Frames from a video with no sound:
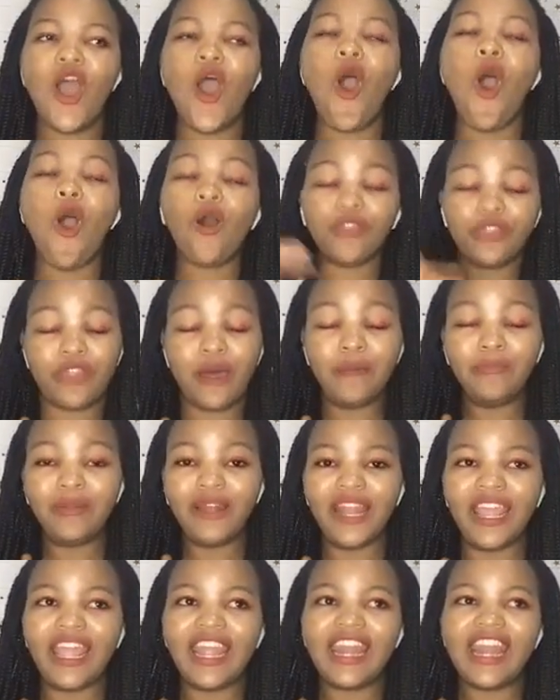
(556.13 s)
on the
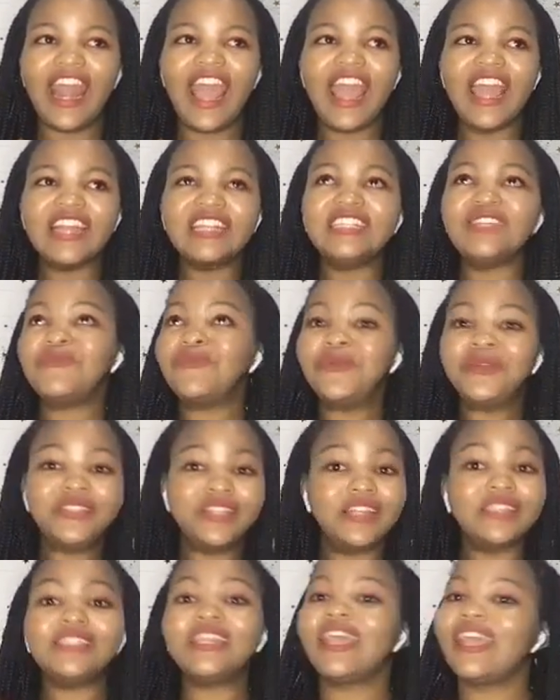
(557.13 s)
plane, and we
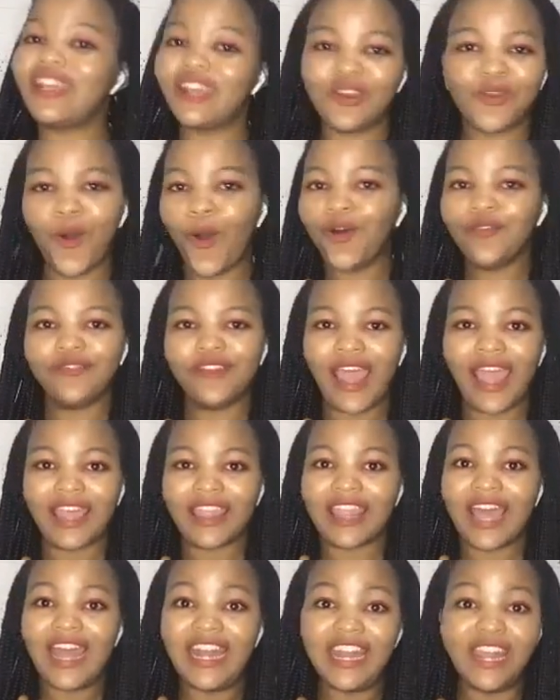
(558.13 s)
just hit it off like
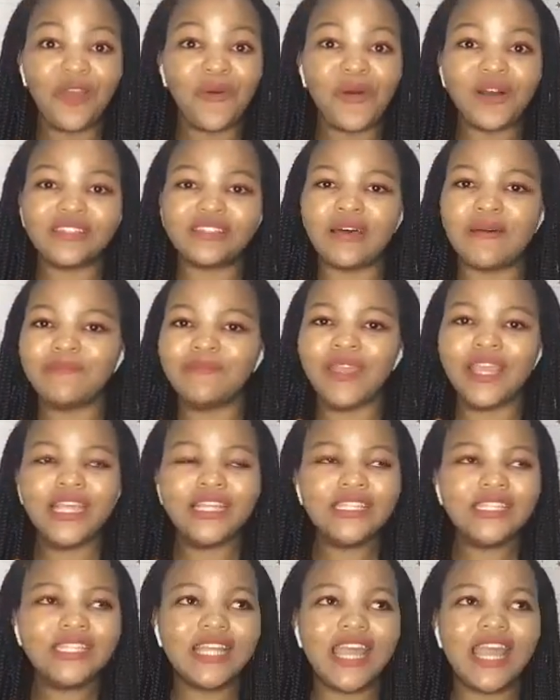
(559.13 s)
that. It was
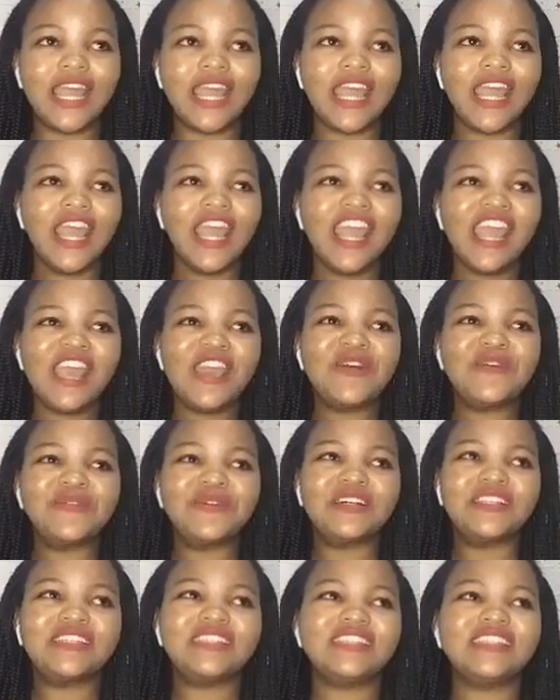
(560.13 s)
amazing. It
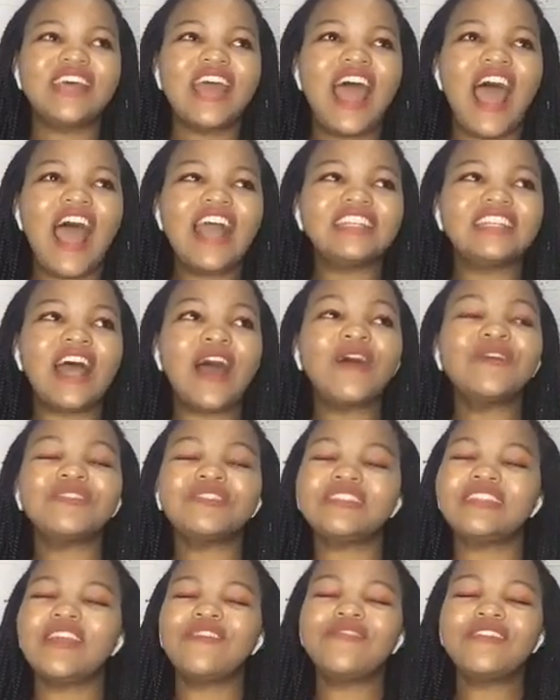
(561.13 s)
was I
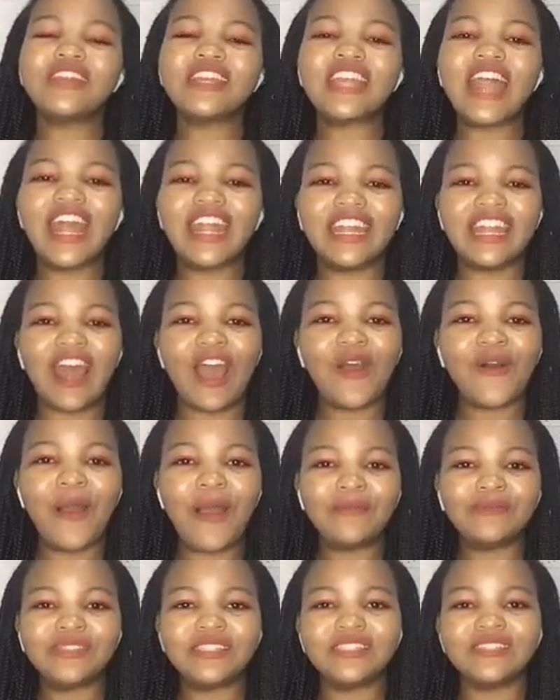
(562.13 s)
was even right now,
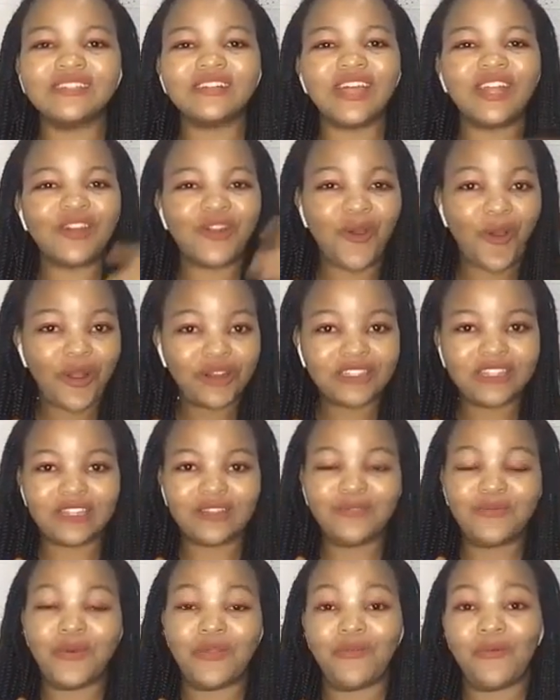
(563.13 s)
I'm still in
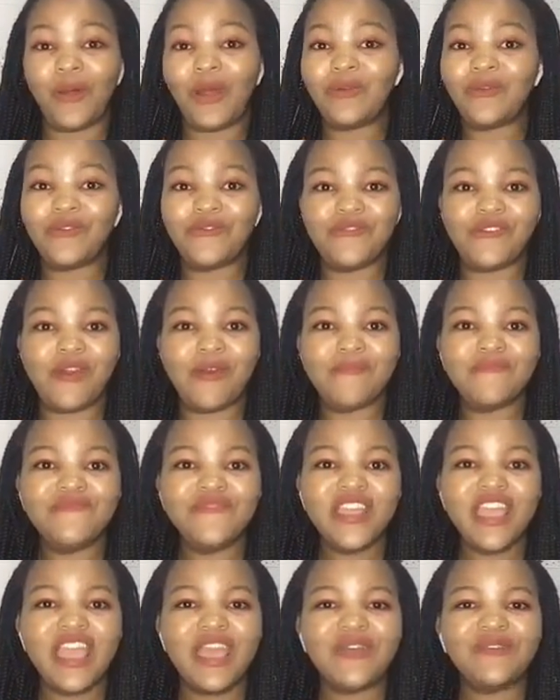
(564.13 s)
contact with one of them.
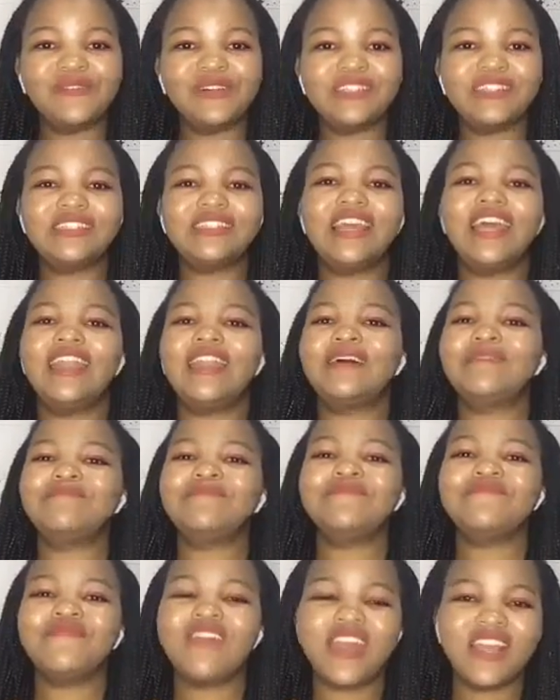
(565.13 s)
It was an
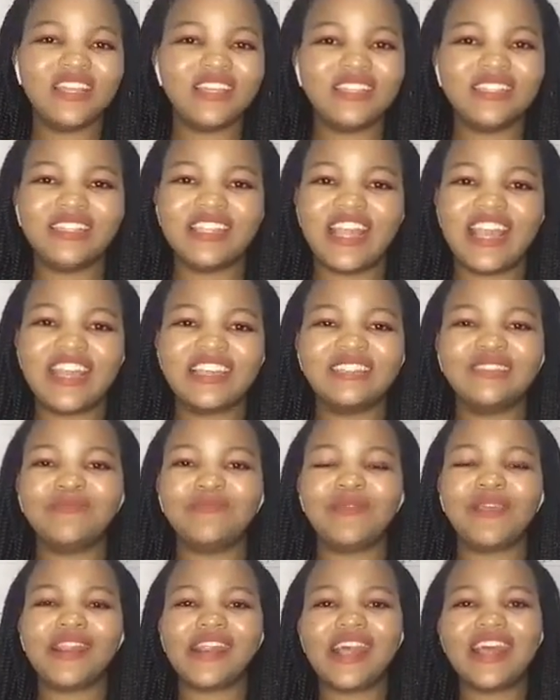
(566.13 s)
amazing
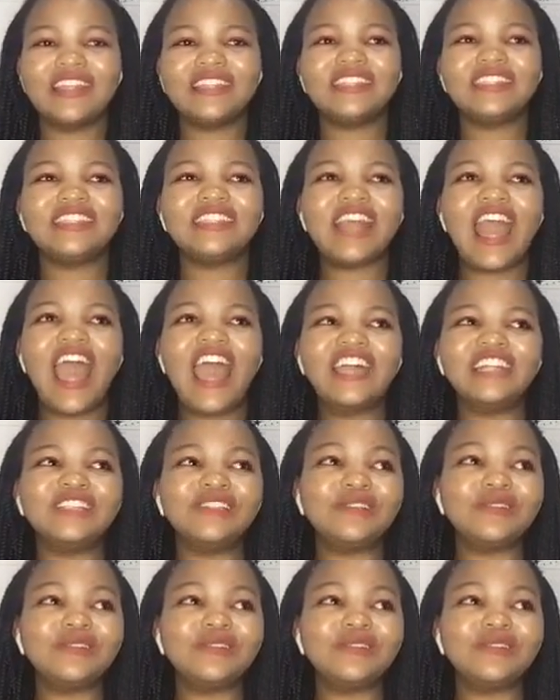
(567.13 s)
experience, and